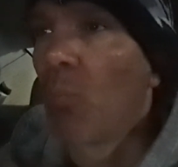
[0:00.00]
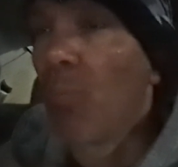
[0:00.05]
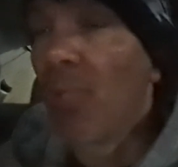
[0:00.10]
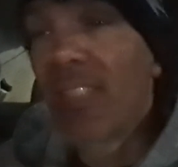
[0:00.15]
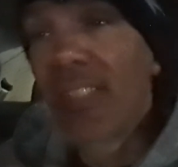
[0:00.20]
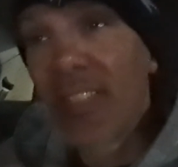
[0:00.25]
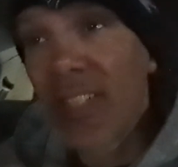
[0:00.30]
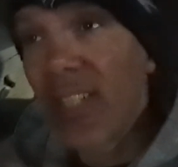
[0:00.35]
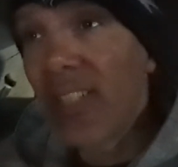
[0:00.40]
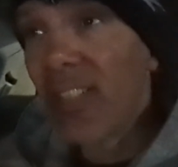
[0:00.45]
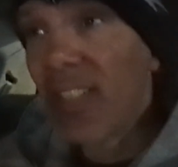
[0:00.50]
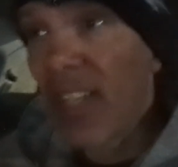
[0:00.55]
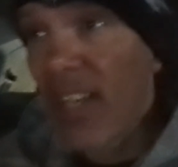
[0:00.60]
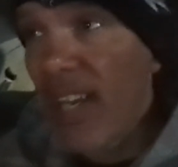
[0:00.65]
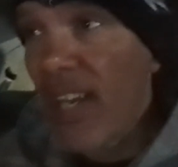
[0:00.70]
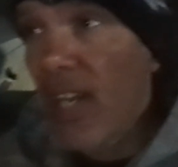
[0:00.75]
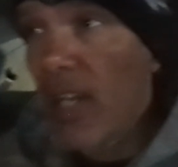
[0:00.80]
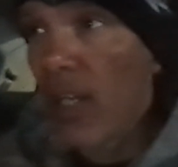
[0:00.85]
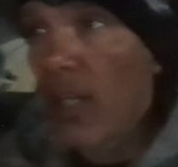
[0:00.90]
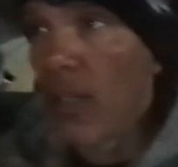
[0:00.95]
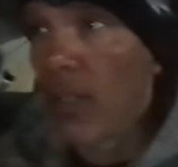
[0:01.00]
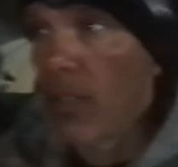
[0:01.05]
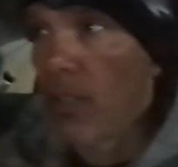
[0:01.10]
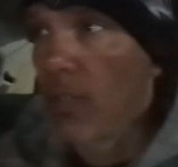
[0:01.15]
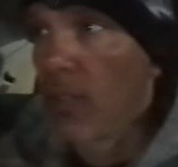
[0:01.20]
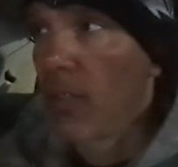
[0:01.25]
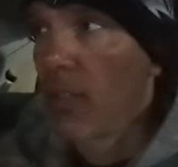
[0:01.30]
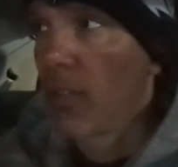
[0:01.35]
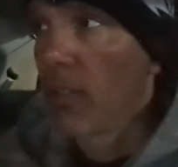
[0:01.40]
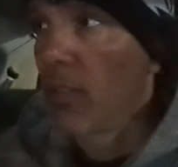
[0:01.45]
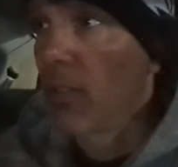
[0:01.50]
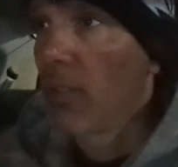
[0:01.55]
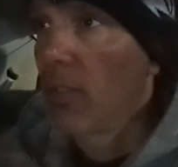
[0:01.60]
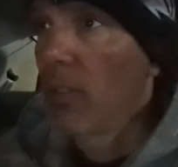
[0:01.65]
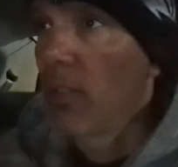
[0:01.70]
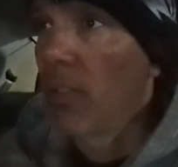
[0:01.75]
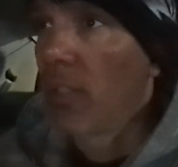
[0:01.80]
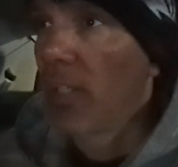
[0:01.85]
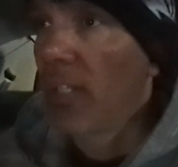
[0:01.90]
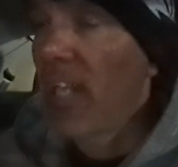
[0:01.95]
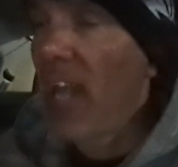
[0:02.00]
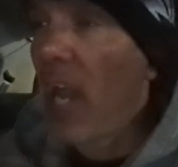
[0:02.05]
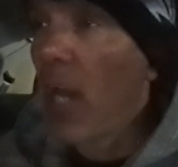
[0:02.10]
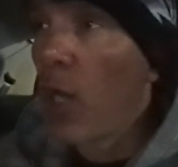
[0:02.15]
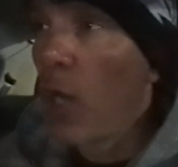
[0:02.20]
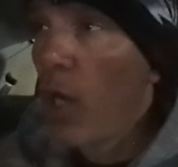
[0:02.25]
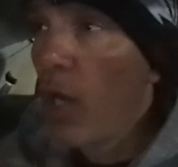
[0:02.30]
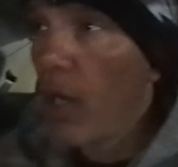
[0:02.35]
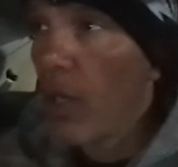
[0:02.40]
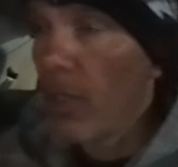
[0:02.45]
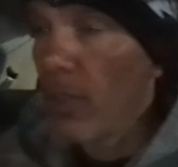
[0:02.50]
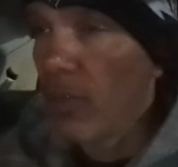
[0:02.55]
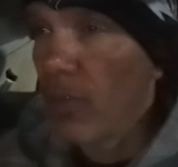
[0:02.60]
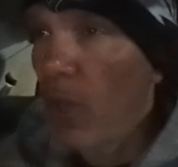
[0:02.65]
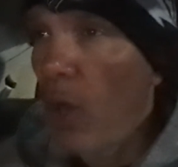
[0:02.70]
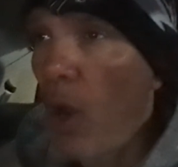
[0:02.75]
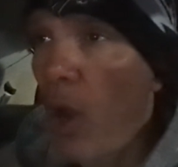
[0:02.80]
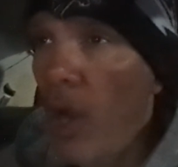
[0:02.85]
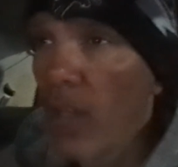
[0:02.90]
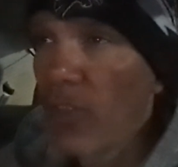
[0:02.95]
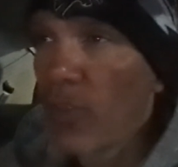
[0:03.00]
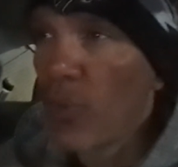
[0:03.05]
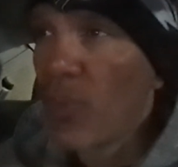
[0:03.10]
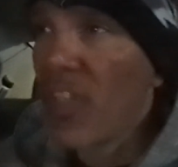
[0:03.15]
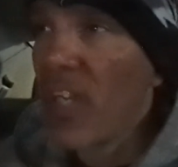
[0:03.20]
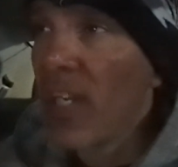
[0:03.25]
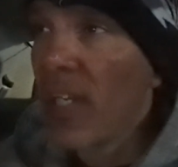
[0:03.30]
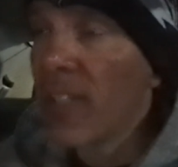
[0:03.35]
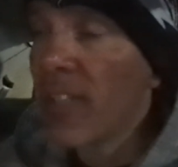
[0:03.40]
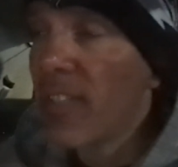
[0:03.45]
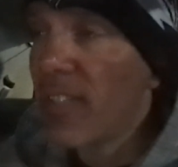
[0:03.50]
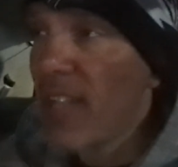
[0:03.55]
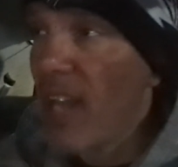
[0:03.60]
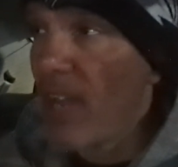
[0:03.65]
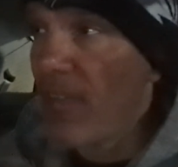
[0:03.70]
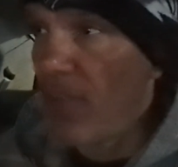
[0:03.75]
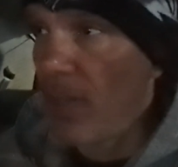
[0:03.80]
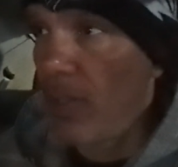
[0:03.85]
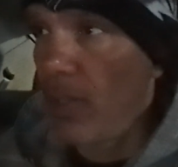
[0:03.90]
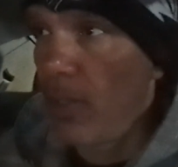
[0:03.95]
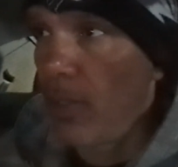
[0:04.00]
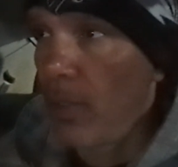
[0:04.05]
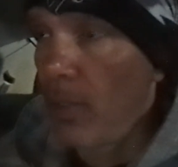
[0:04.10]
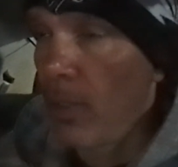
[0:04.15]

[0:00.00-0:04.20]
But since he got hurt, the Hawks are 10-7.